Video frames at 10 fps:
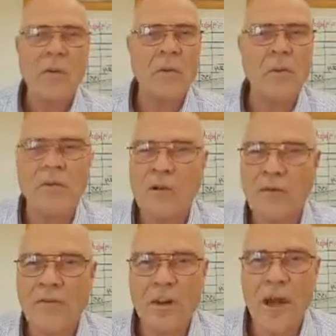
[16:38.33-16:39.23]
We're
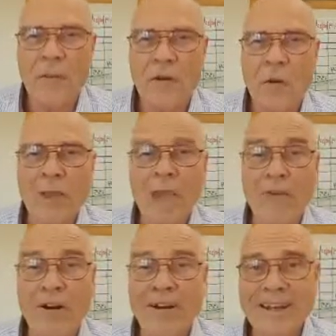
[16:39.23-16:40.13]
doing phenomenal. We
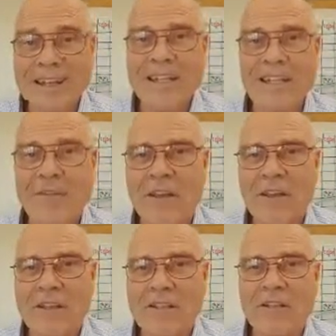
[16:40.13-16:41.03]
have our next event.